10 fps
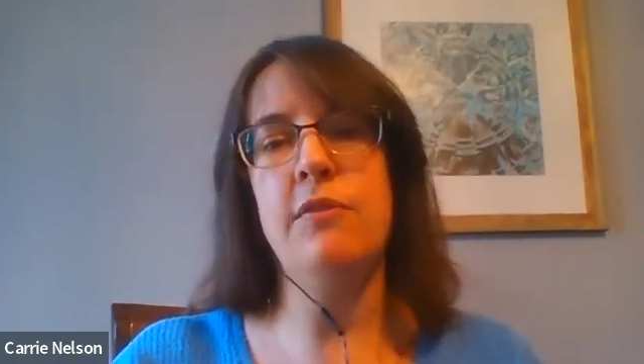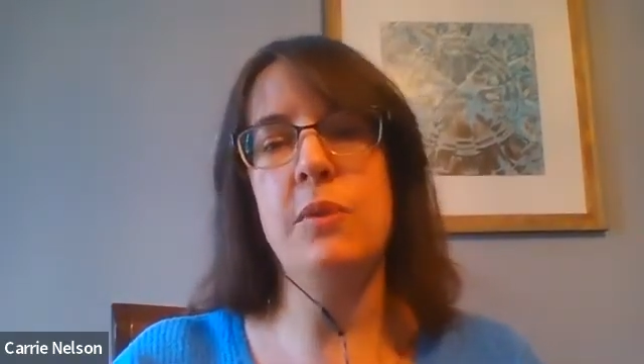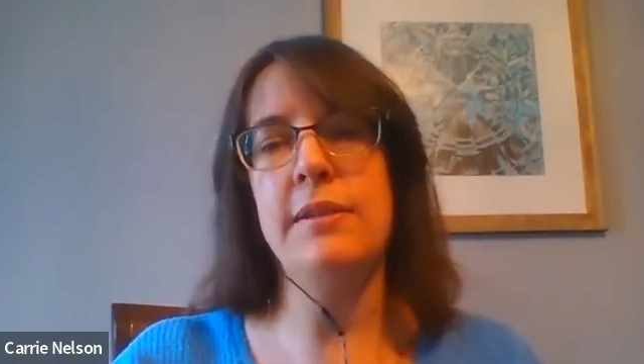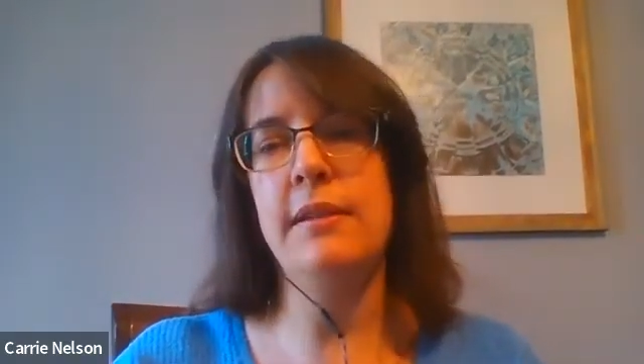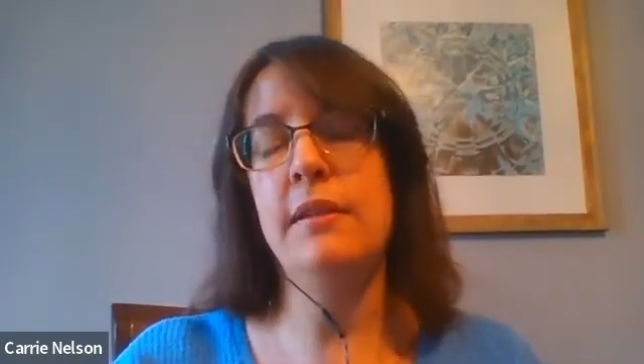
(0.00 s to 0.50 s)

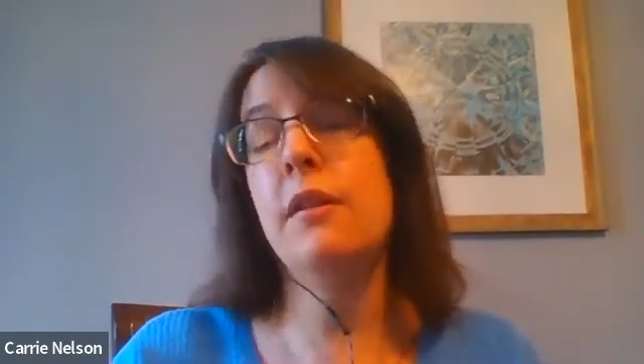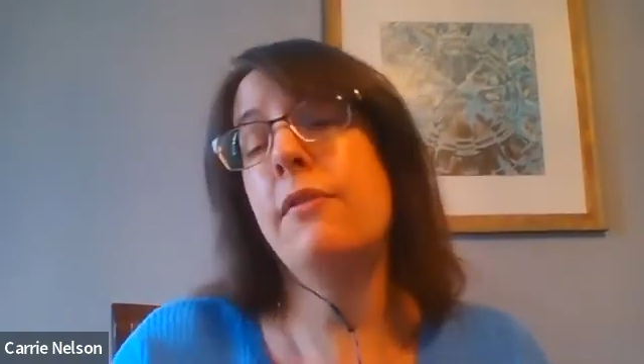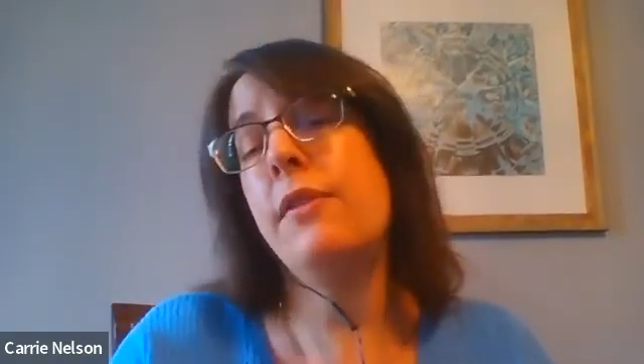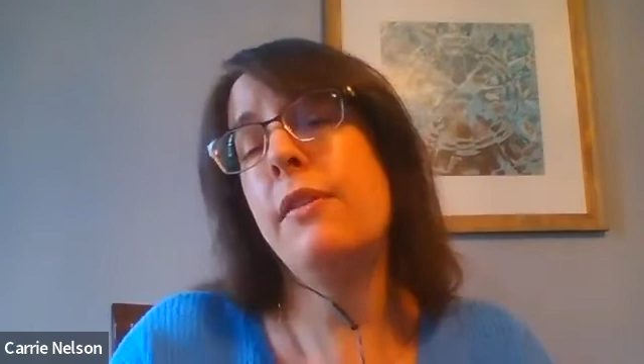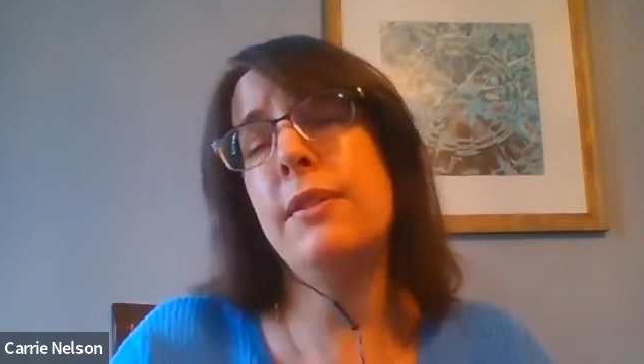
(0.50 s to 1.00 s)
Was it, or
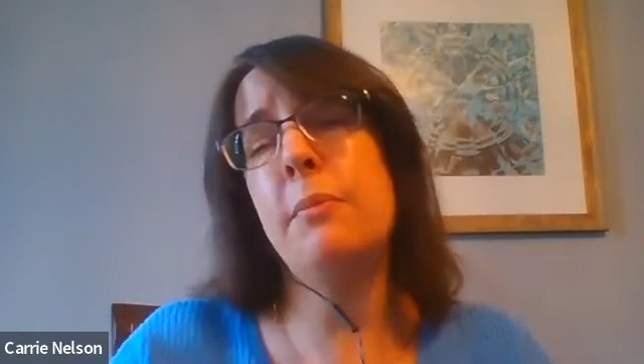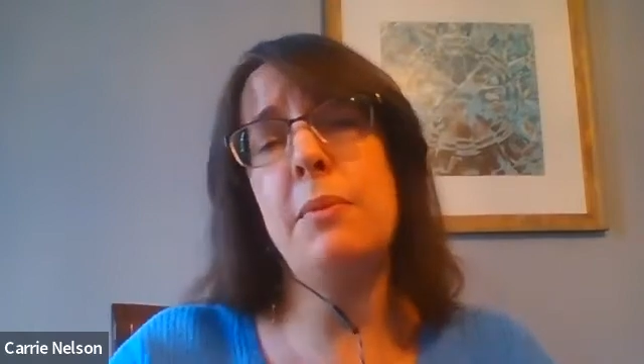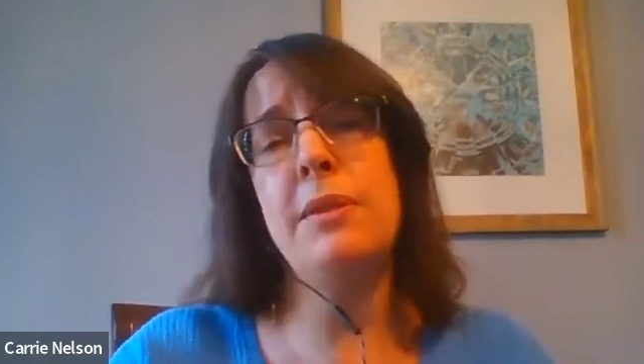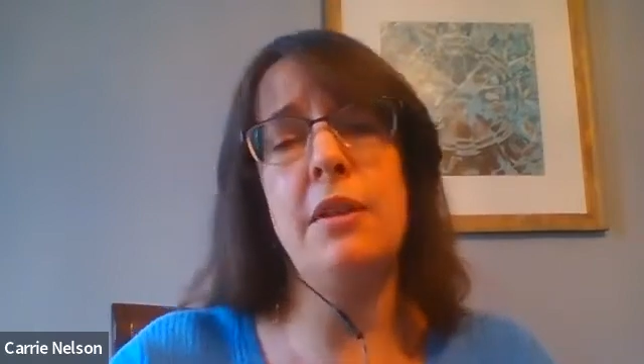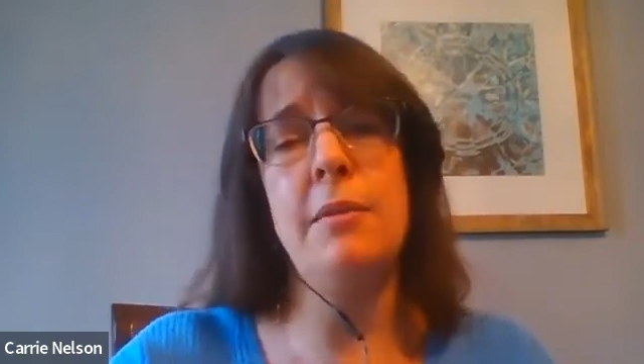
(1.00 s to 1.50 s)
if someone
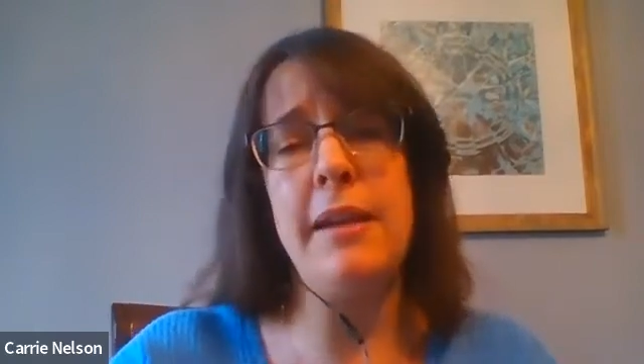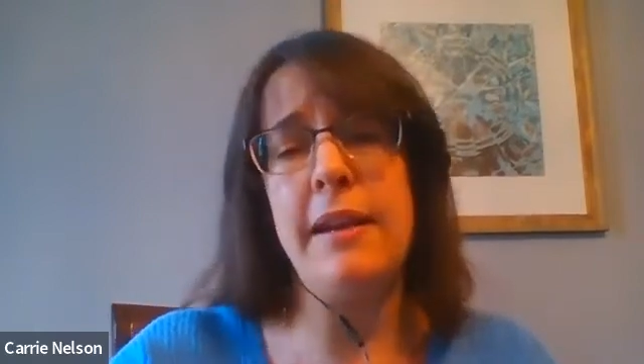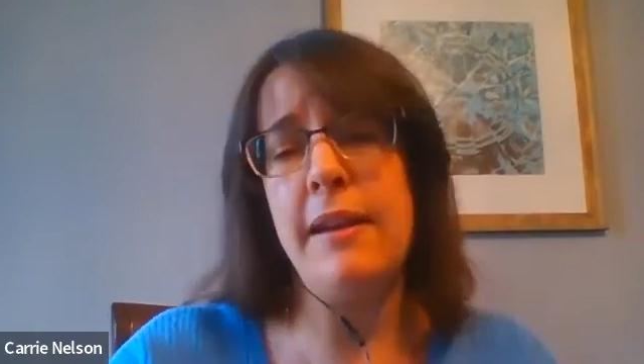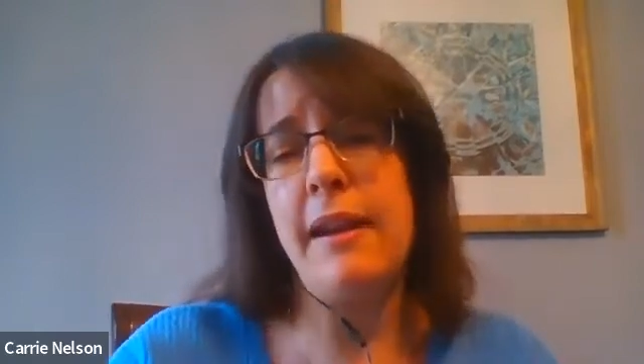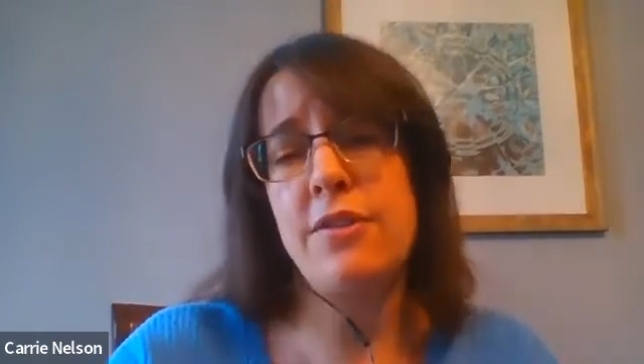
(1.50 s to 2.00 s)
was
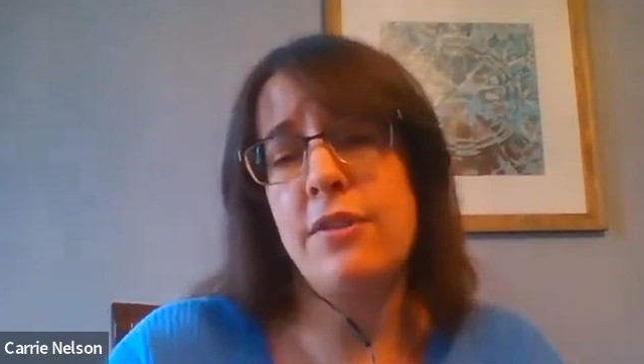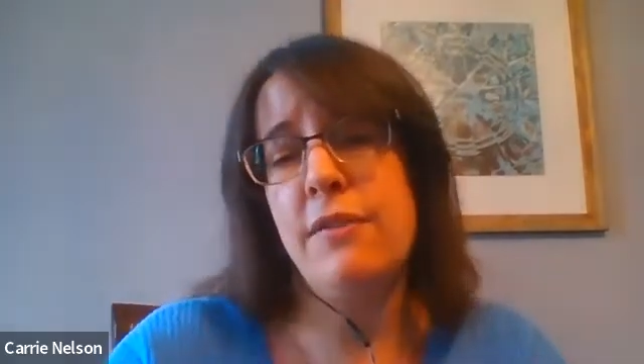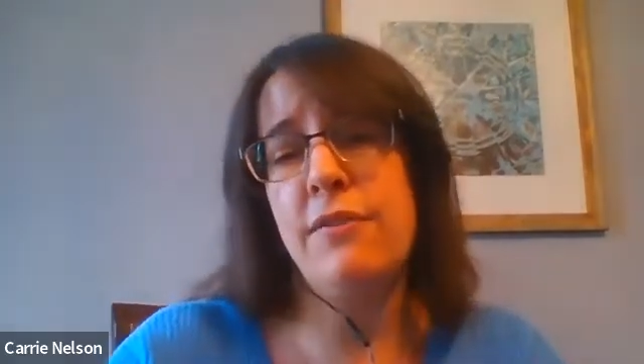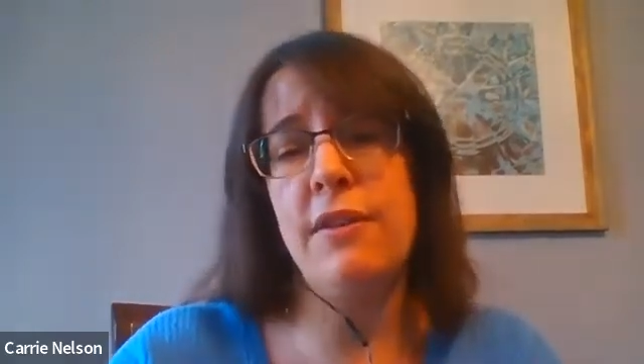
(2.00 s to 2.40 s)
terminated, actually,